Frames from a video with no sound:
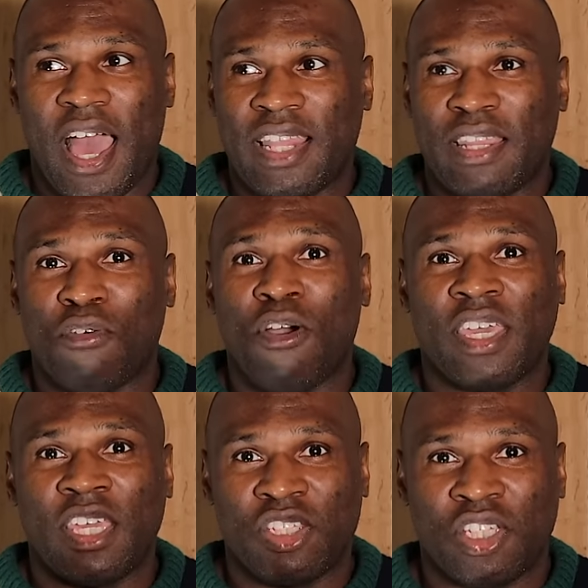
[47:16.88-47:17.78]
And they've got a
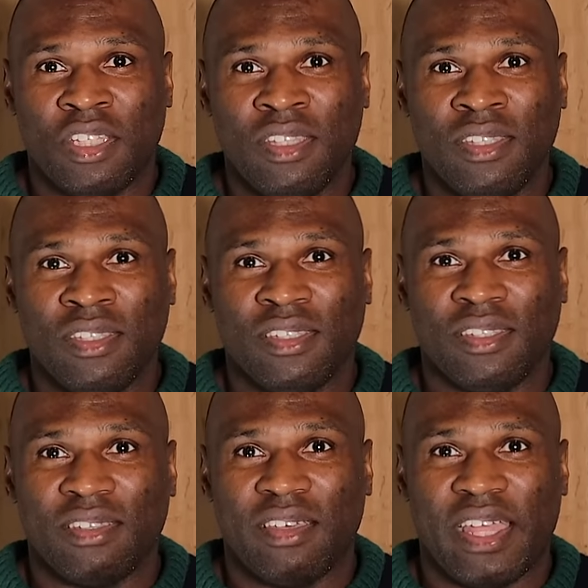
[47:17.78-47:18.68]
kitchen
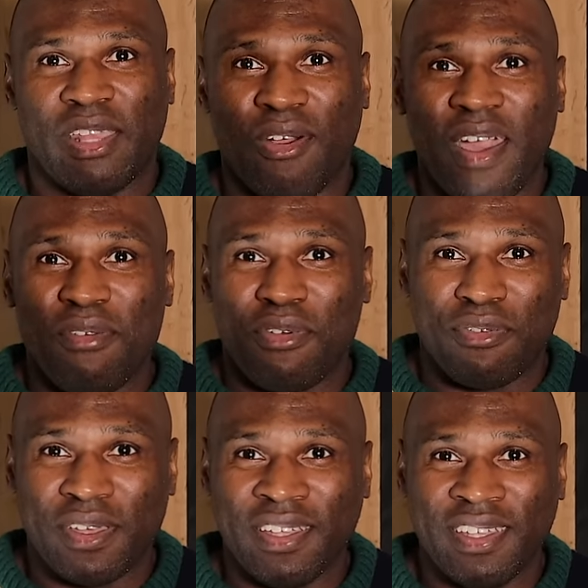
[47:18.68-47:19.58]
and they've got
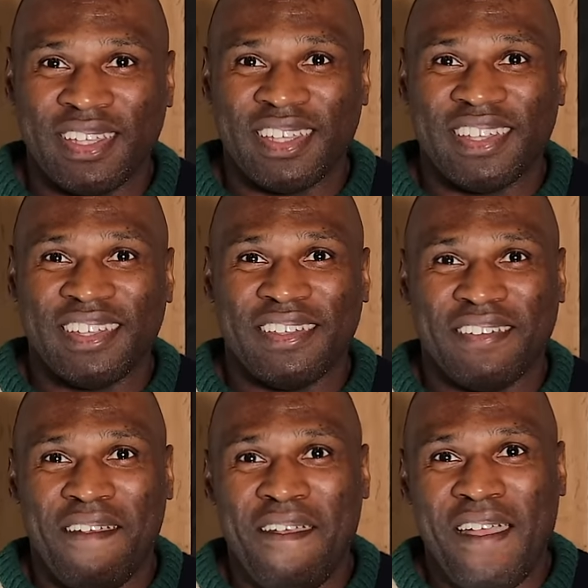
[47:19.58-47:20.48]
everything.
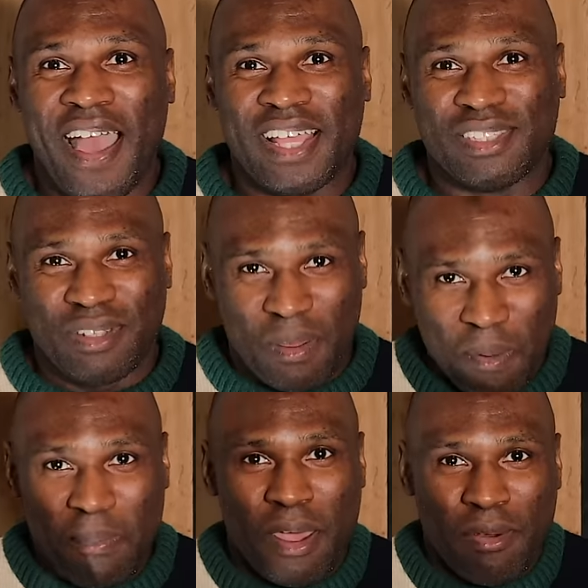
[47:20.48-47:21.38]
And so they're
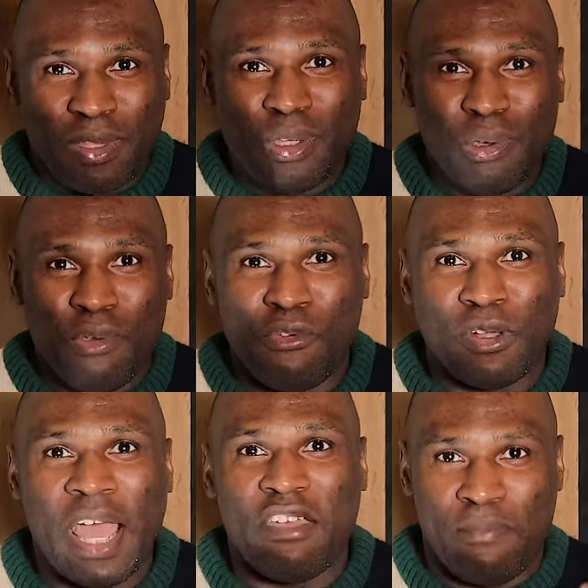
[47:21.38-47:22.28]
preparing you
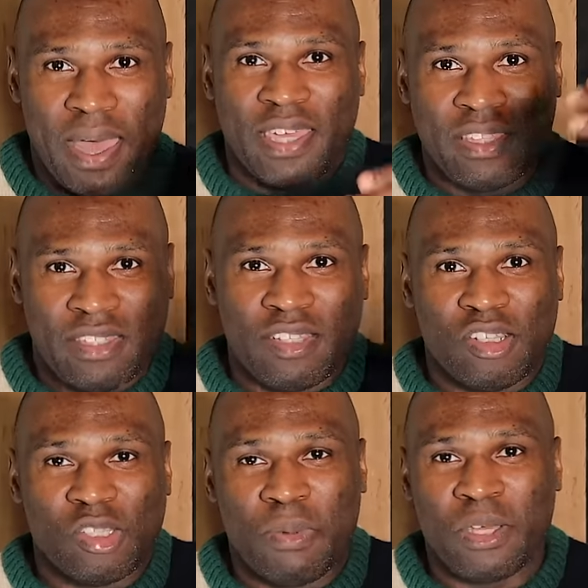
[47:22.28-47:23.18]
for life back into the
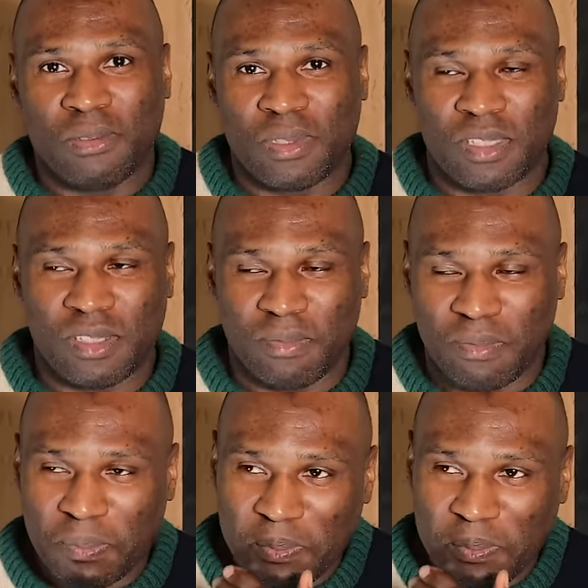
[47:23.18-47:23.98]
dispersal system.